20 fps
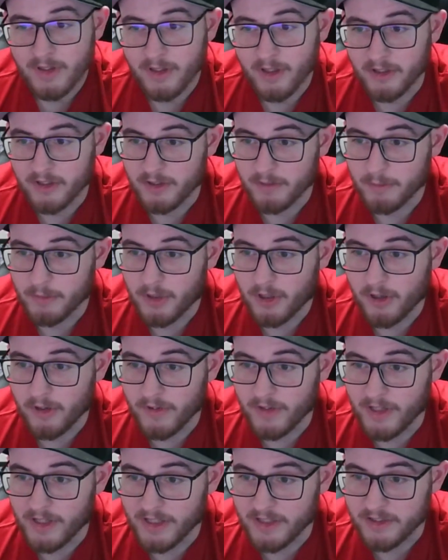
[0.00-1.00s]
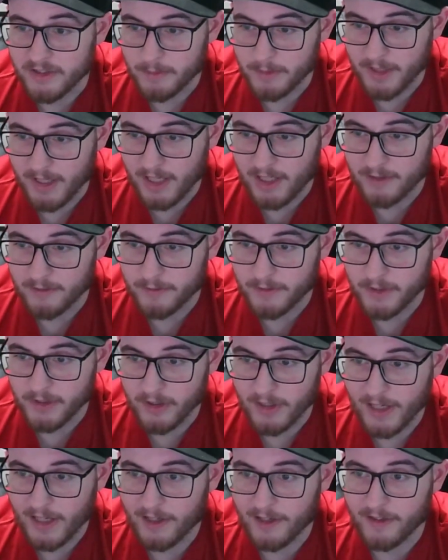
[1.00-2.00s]
some ball that needs to be kind of figured
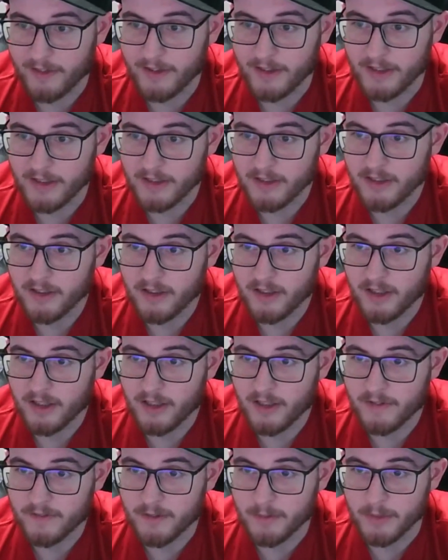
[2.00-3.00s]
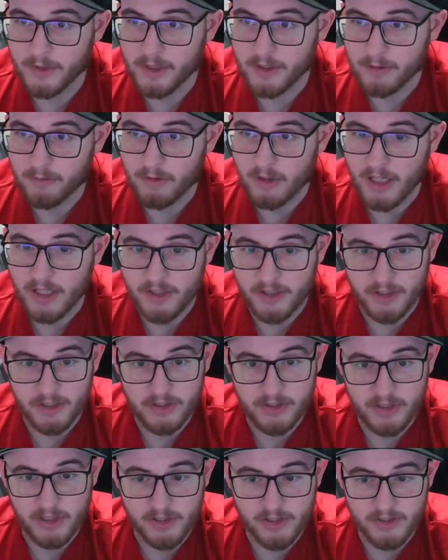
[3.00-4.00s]
out, I think, from a roster
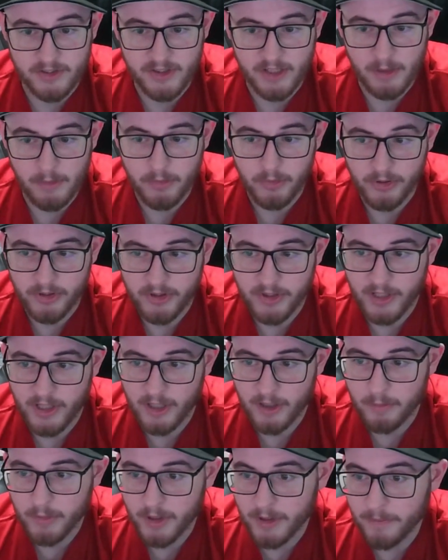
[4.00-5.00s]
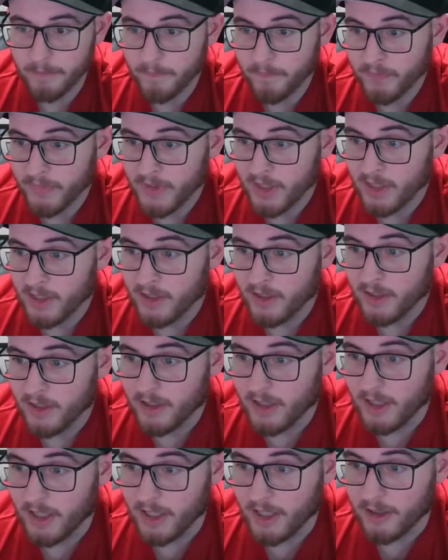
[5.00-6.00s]
construction standpoint there. But
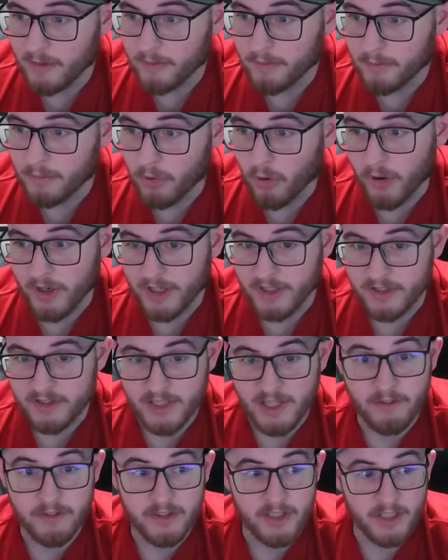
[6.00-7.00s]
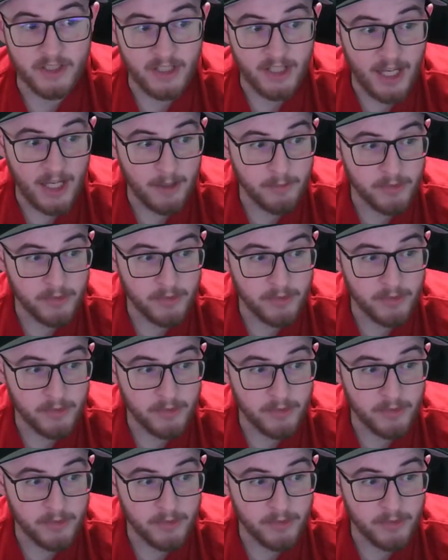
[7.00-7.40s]
point is, 17 games